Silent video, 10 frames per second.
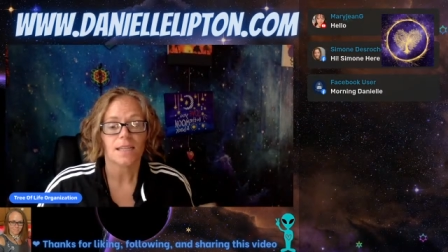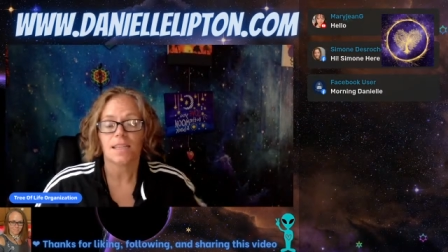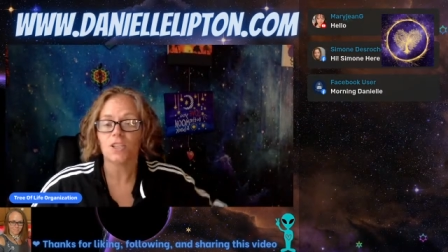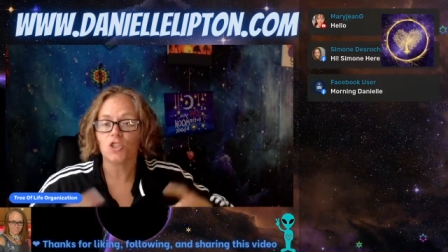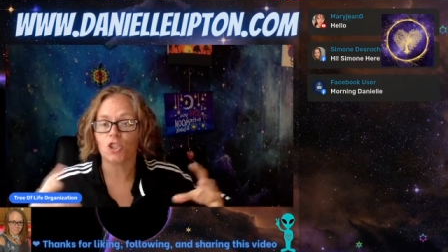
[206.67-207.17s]

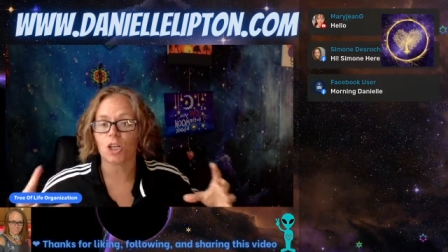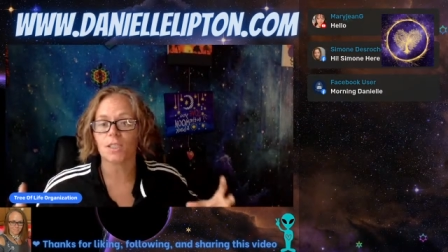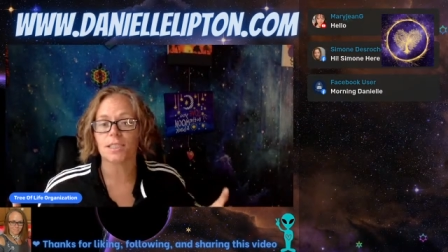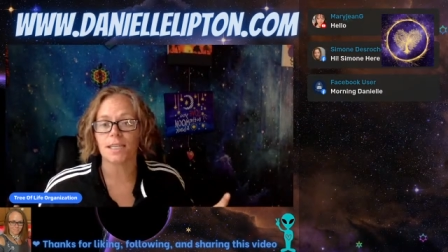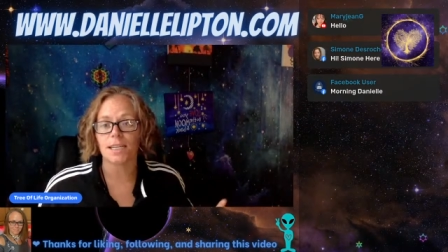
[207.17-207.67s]
This
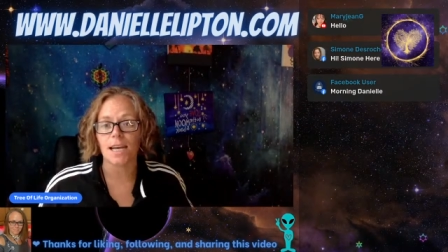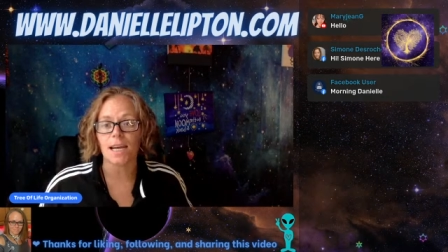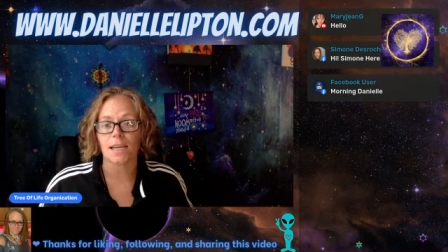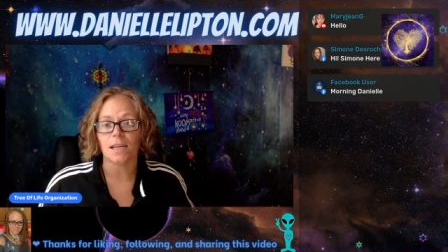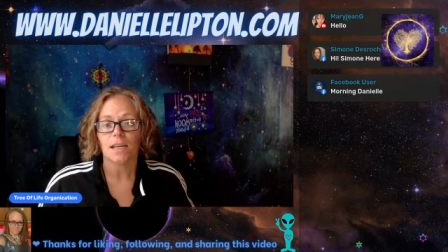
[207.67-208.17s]
junk
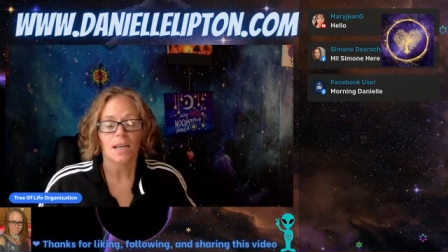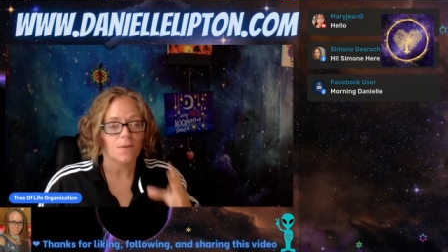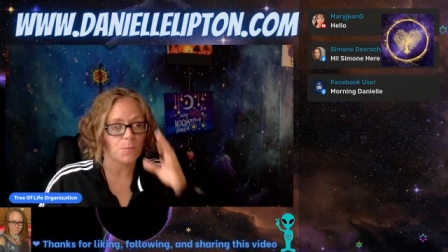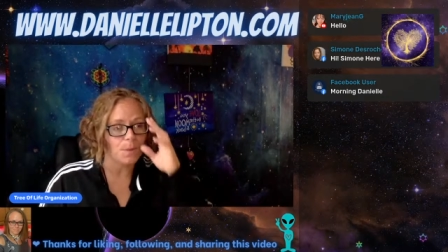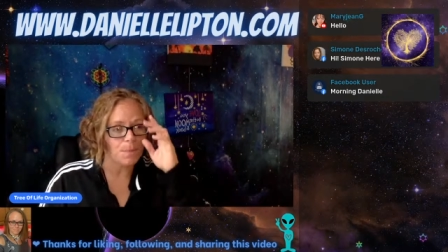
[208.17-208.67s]
DNA,
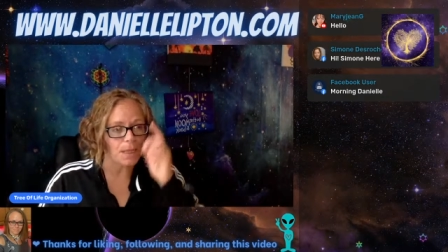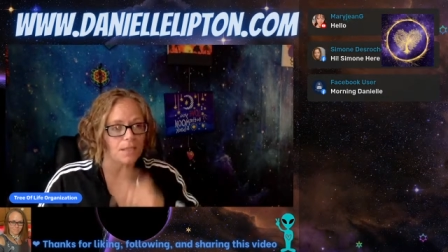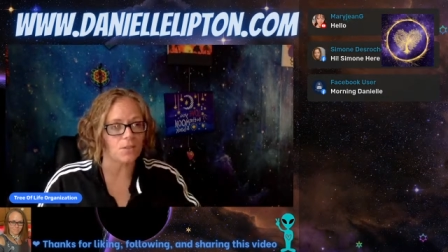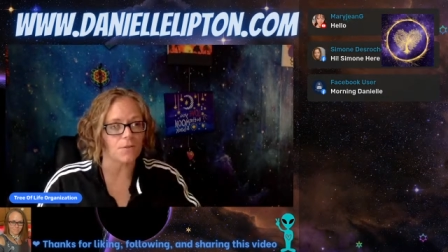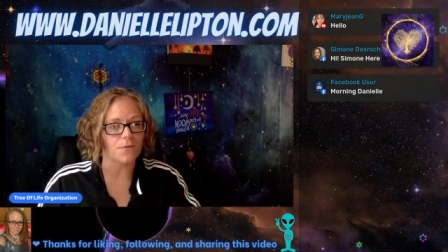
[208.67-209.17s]
if we
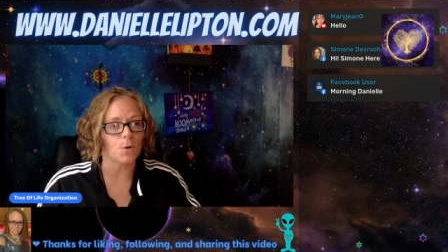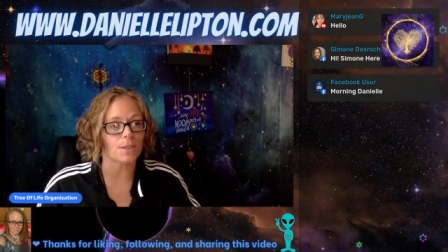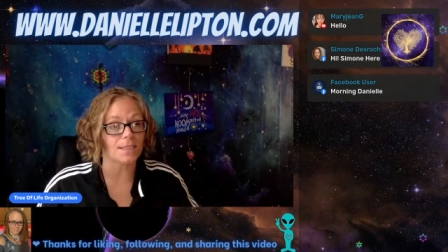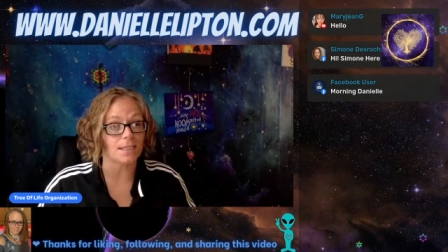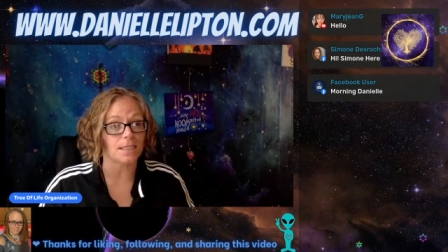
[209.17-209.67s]
place our
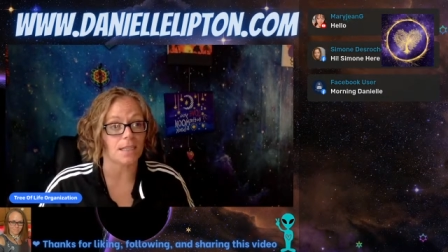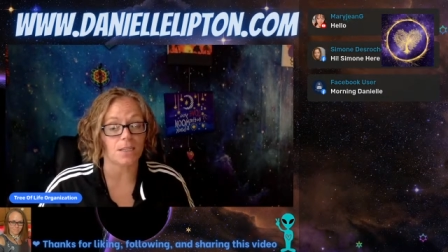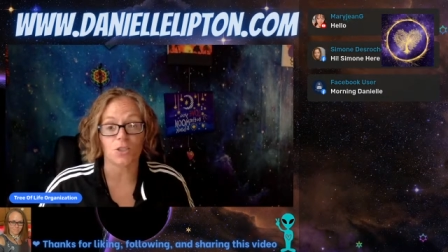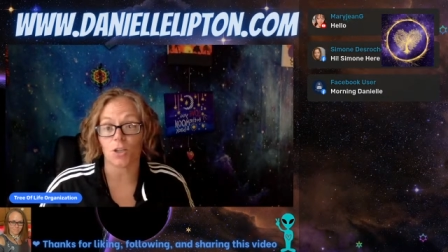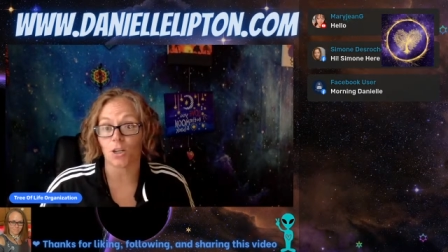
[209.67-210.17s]
focus and
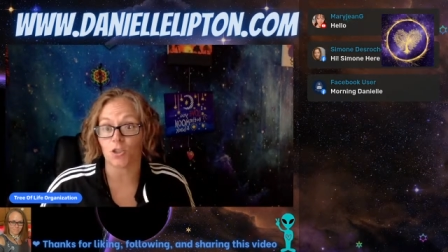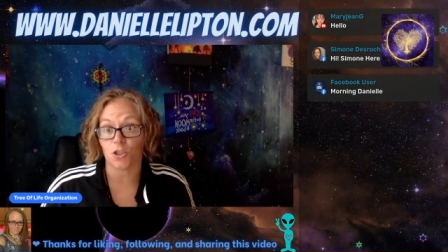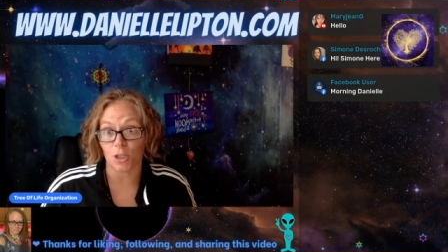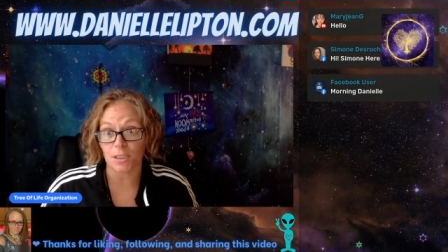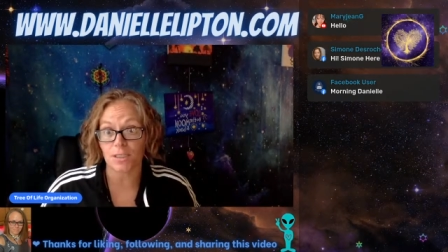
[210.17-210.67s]
attention on
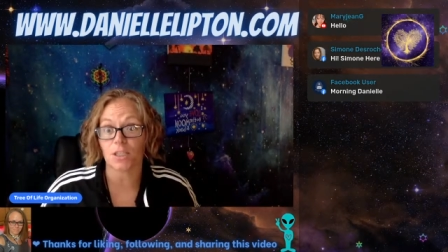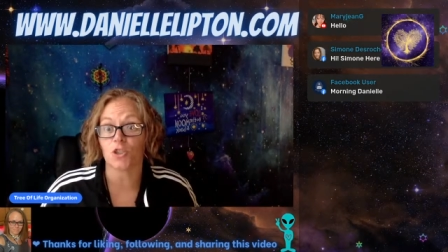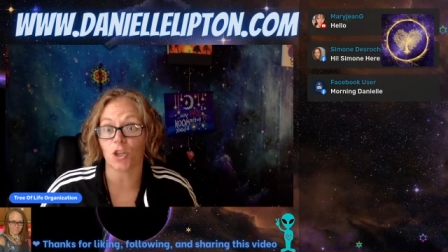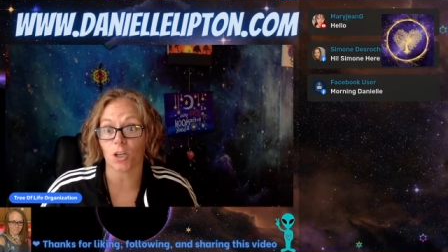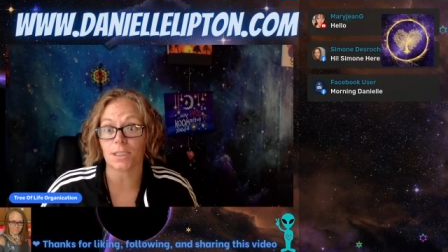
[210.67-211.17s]
just the
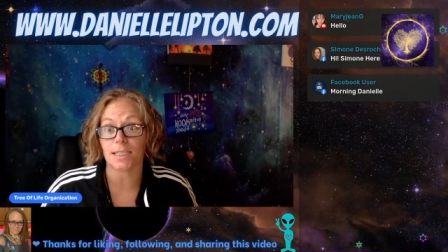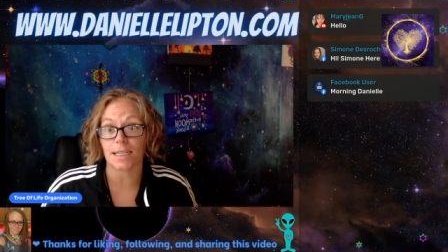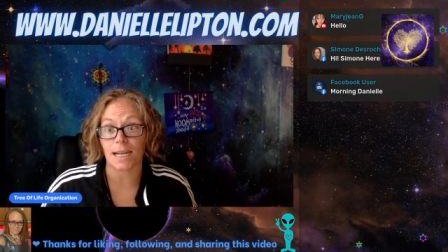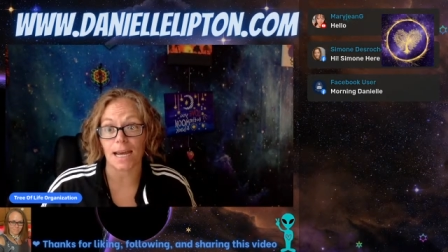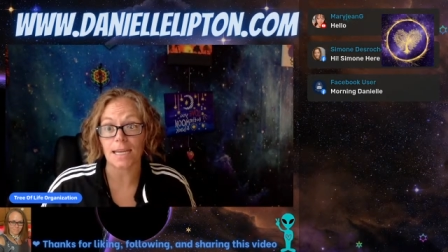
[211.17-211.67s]
junk
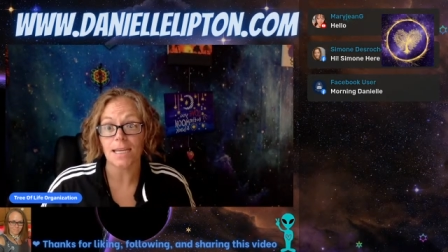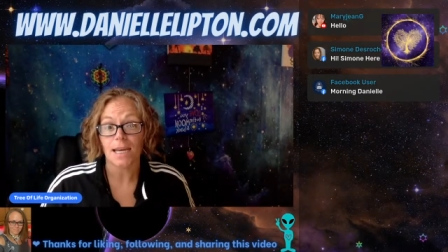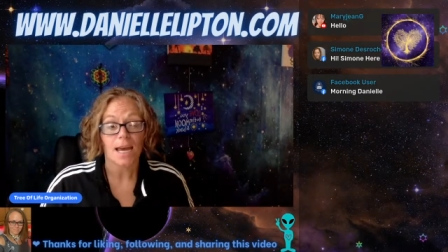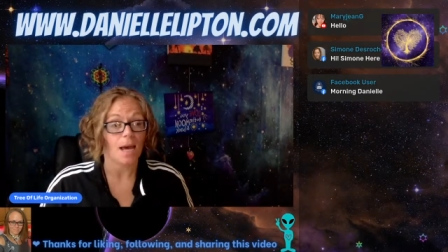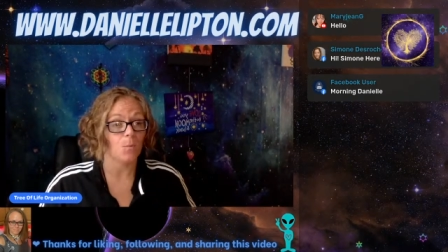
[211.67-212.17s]
DNA
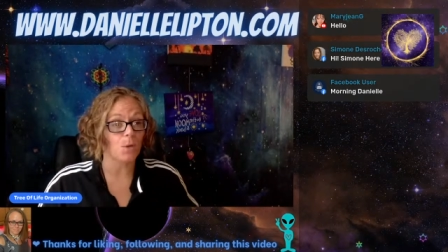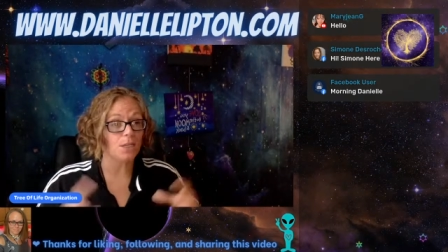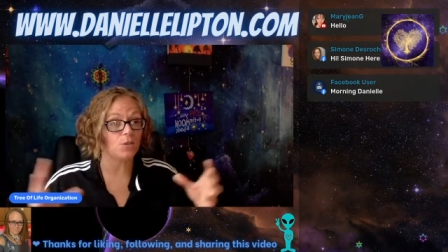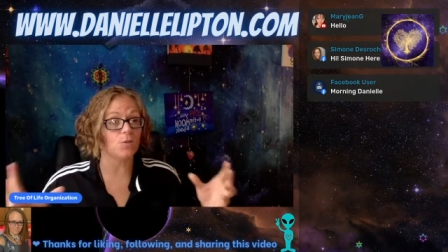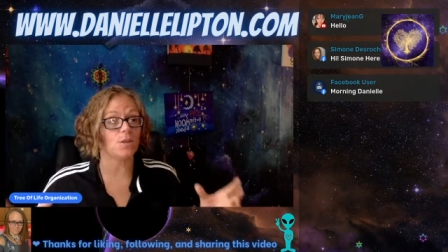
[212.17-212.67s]
and we
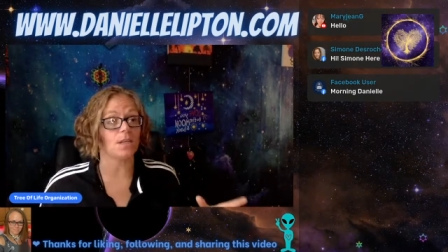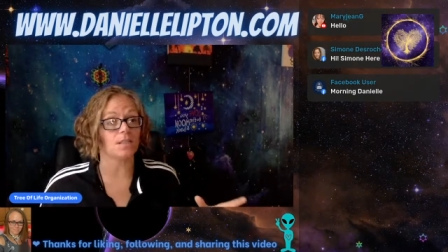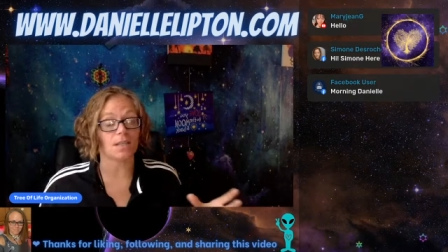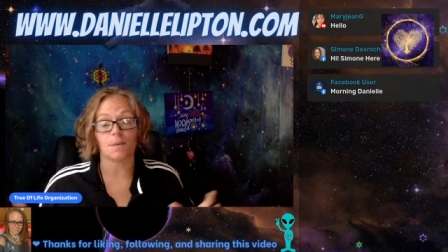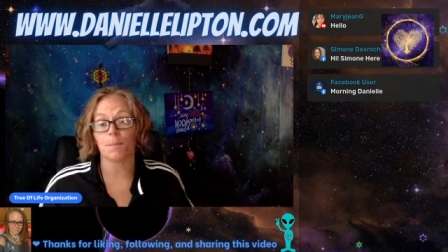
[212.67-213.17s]
do
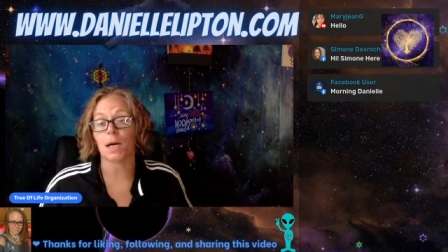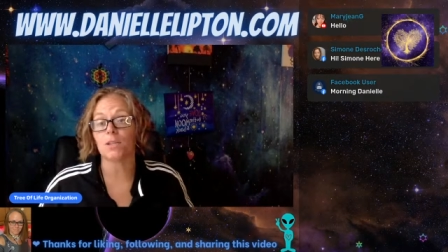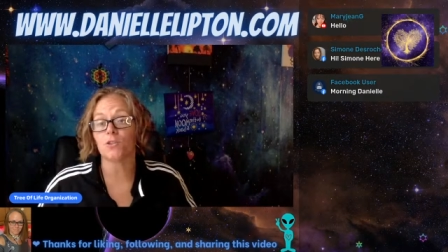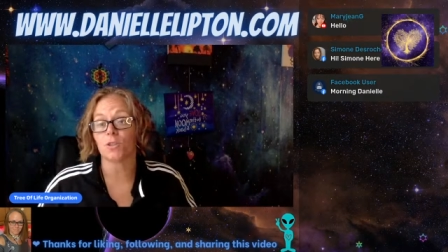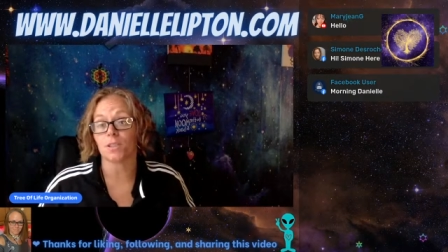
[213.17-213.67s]
things like
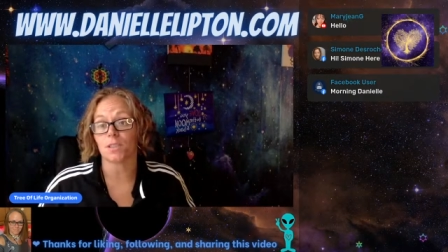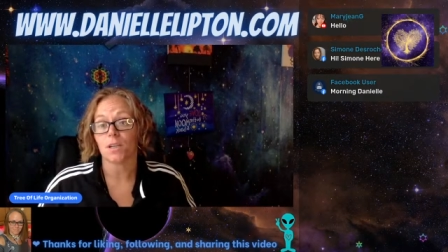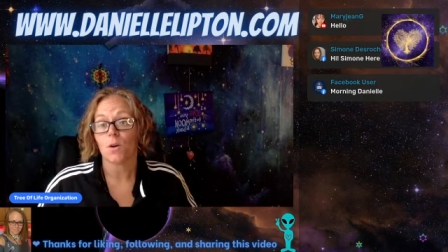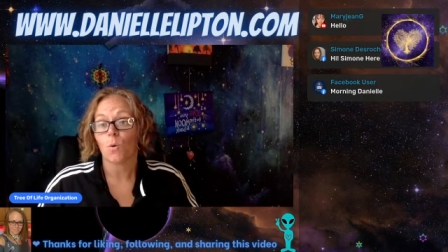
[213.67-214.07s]
mantras